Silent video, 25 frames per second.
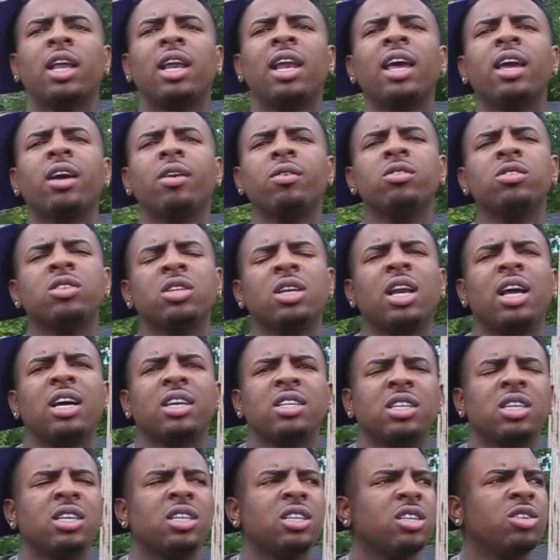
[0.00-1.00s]
LA. We was yeah. in
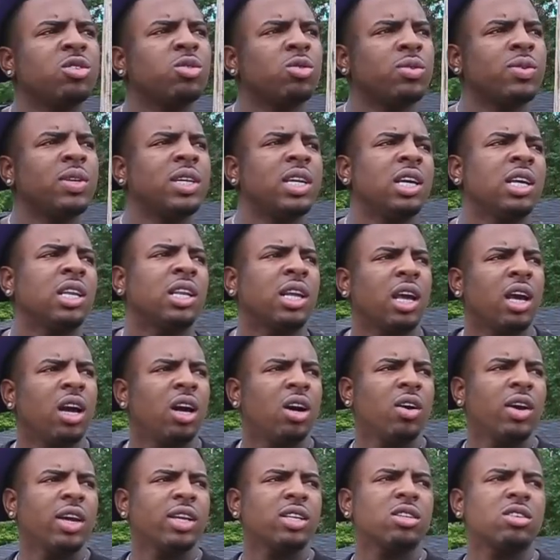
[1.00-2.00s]
Los Angeles when we did that
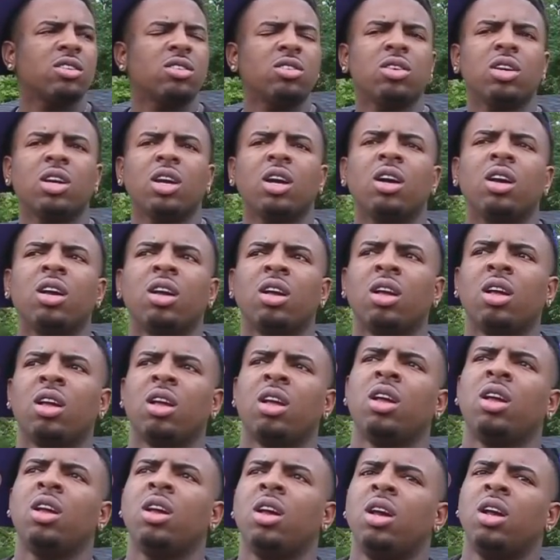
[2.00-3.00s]
whole okay. at the studio.
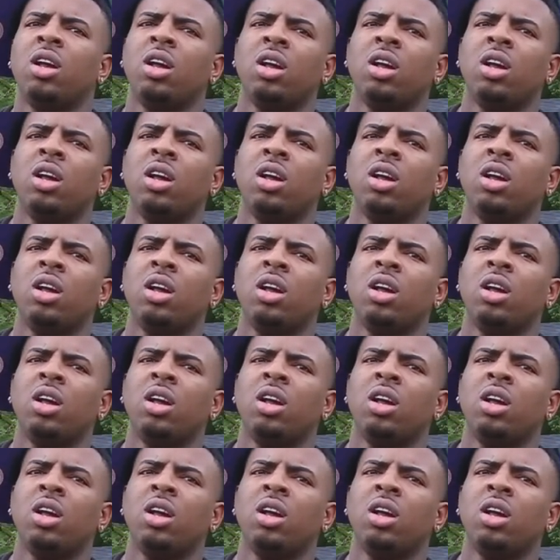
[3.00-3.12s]
Yeah, yeah.